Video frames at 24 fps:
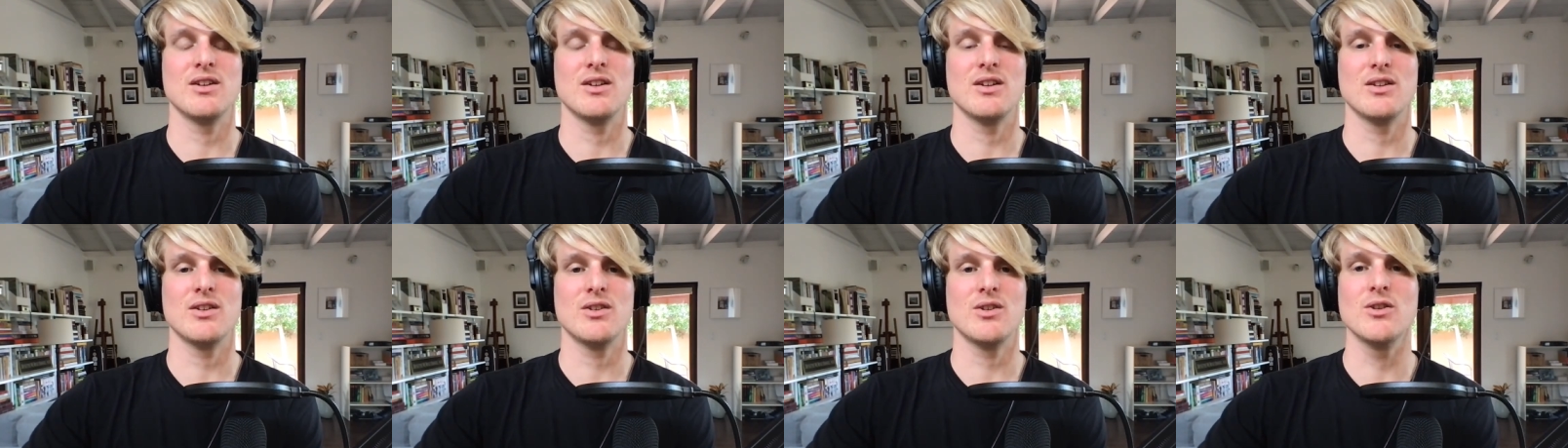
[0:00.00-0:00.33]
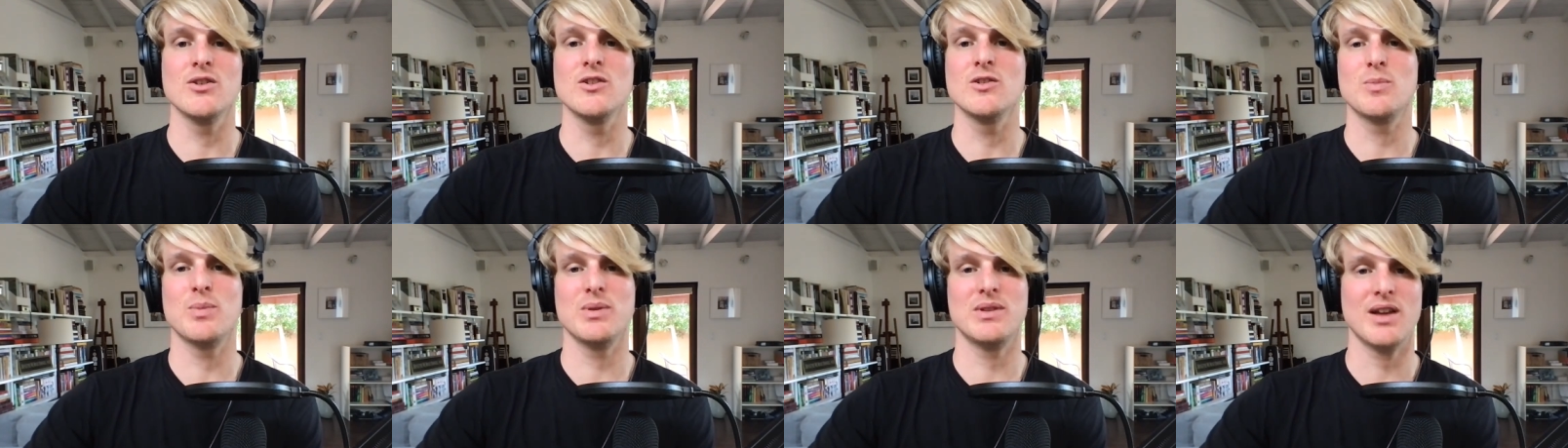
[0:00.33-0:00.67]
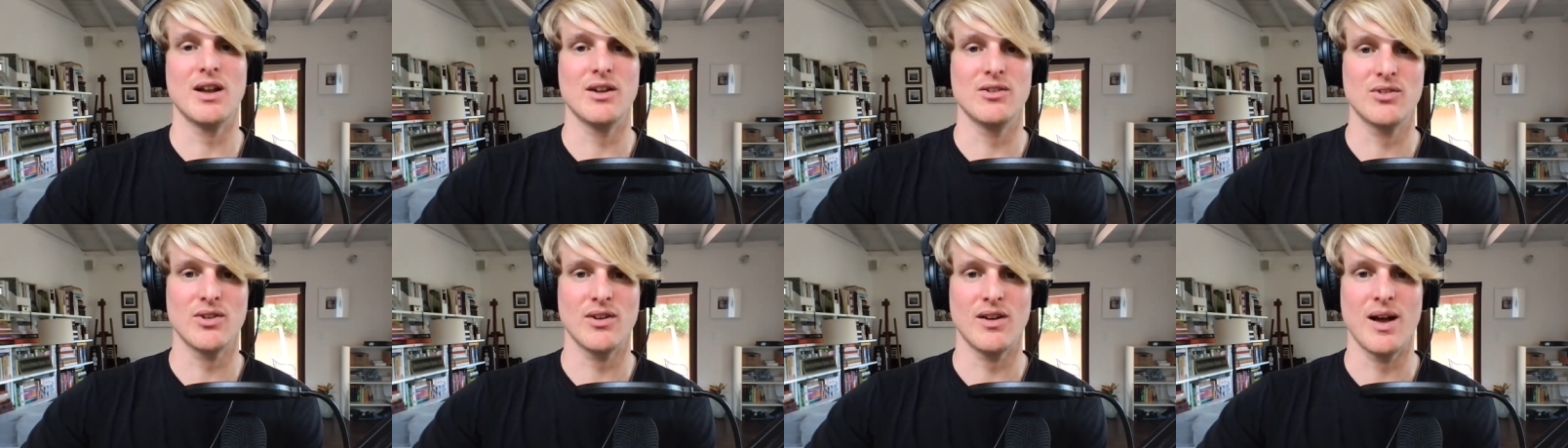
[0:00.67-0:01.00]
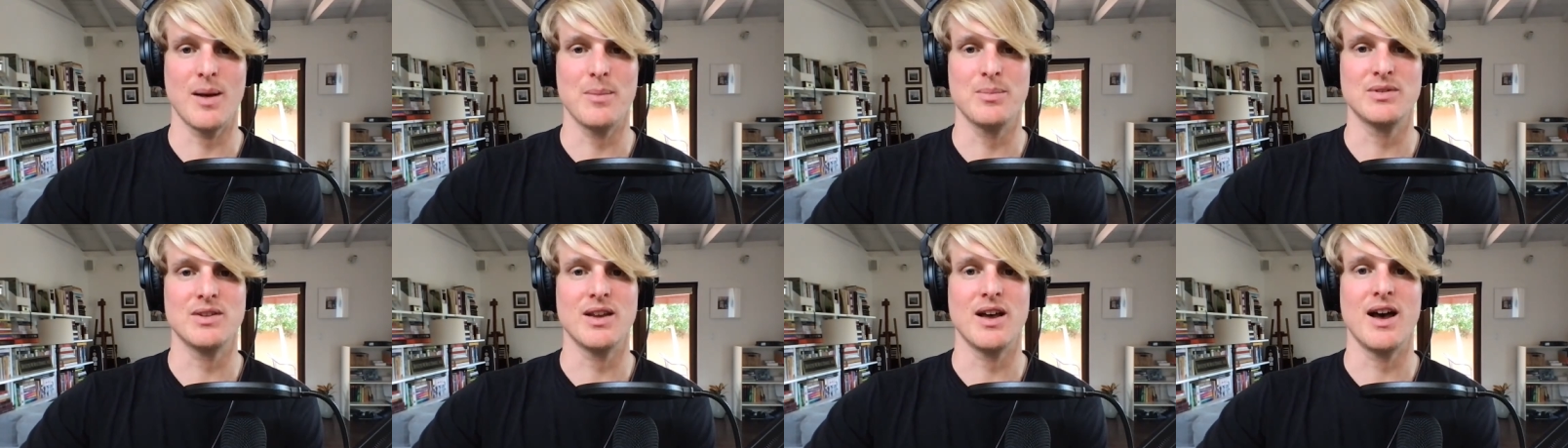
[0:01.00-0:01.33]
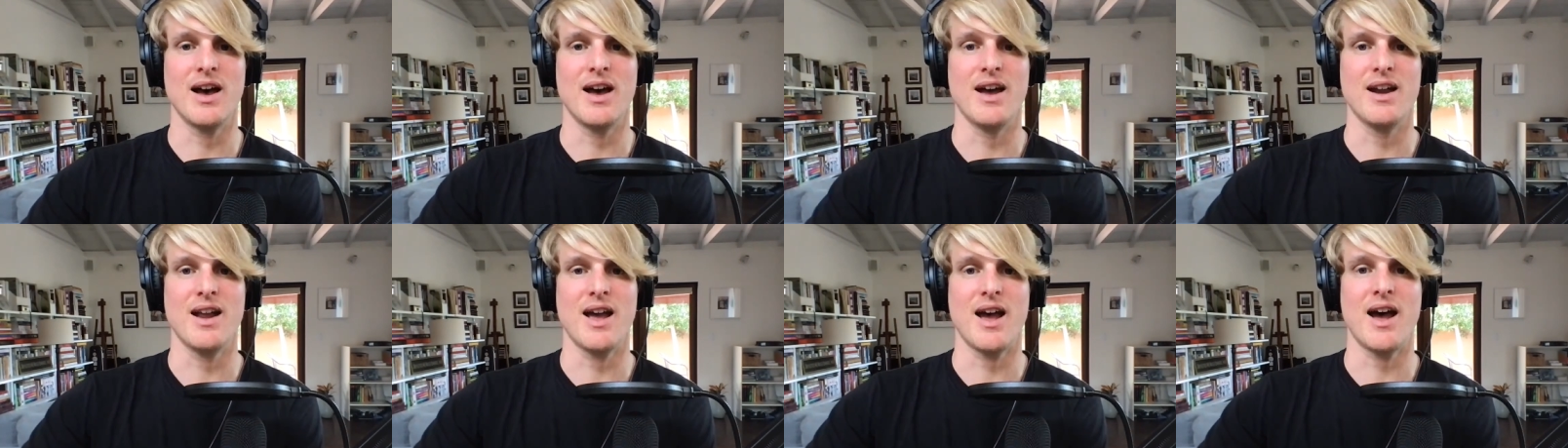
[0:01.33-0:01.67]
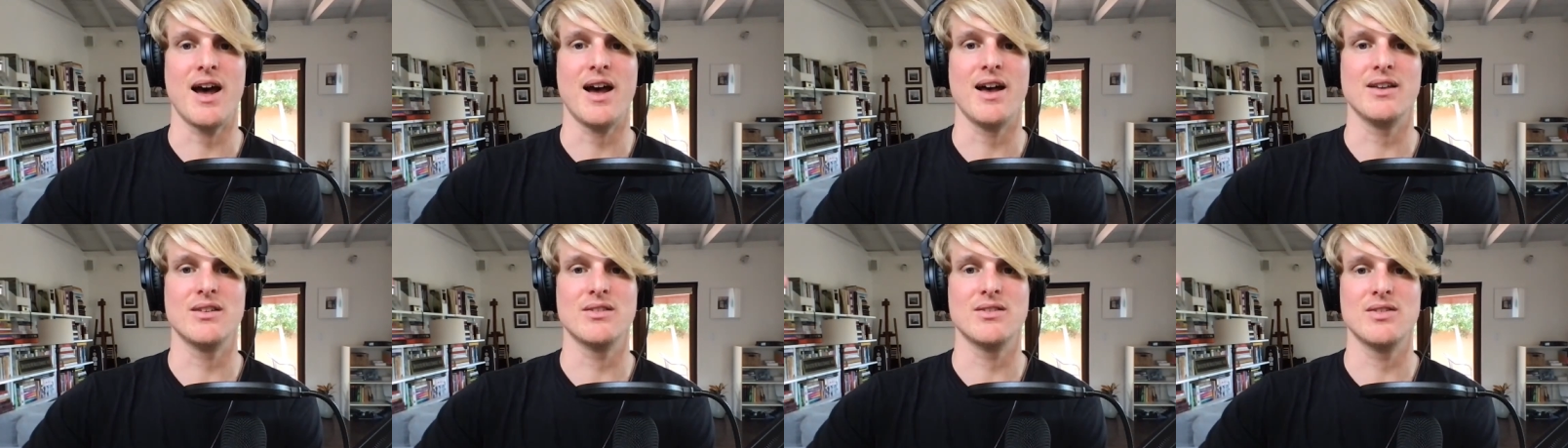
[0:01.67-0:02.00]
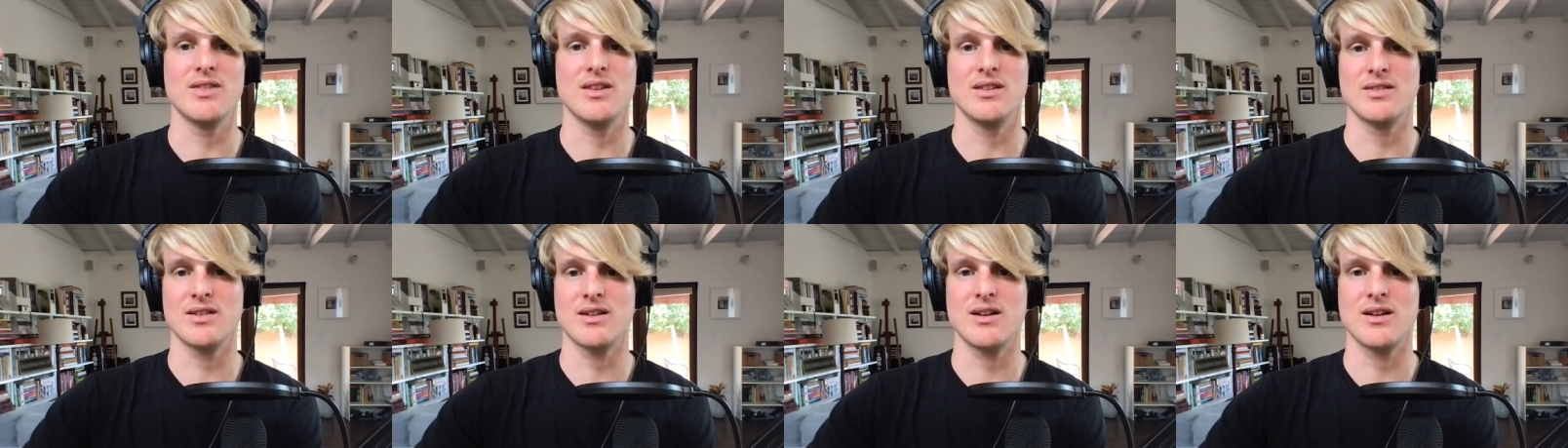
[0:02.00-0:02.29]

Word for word: huge potential upside as this